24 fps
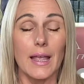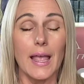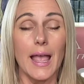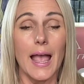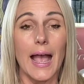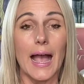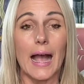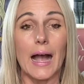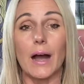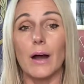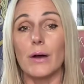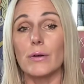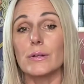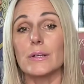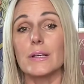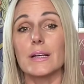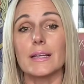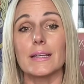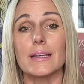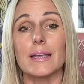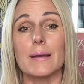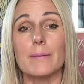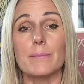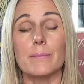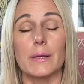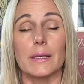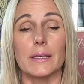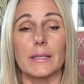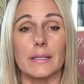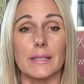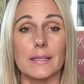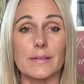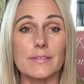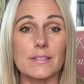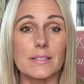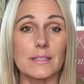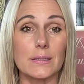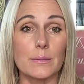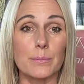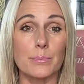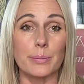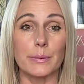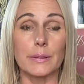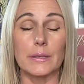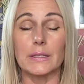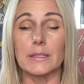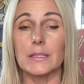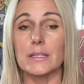How did I get my gifts and
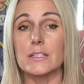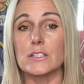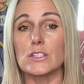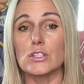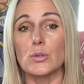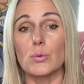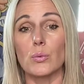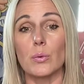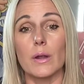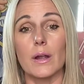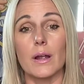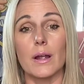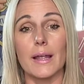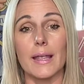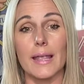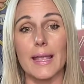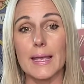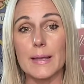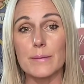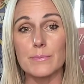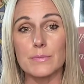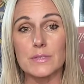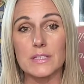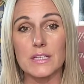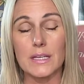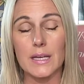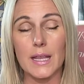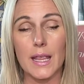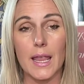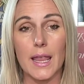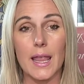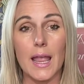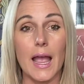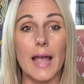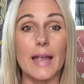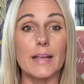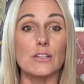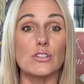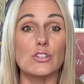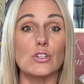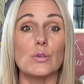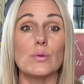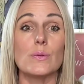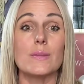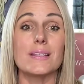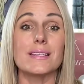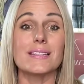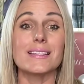abilities to where I am today? I do
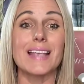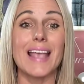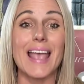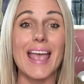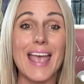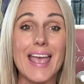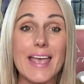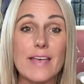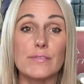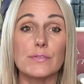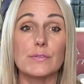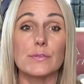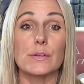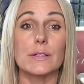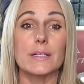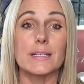this every